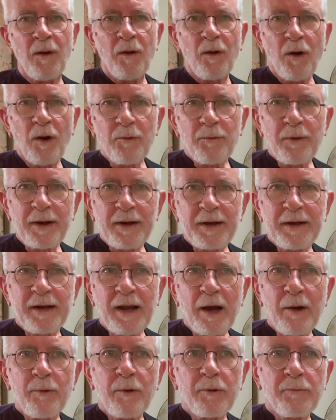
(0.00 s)
alrighty,
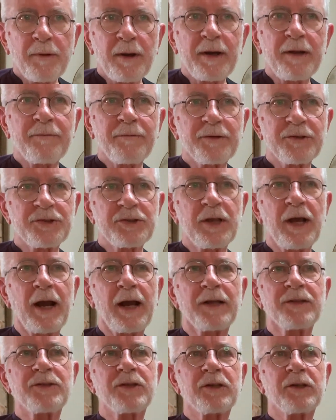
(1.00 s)
now we're ready for
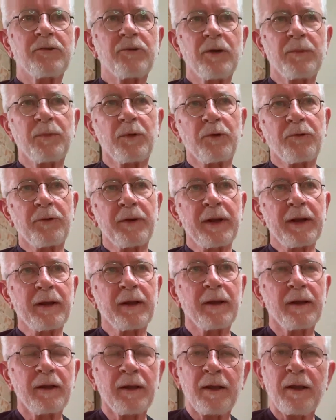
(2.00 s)
slides in Cripple Creek.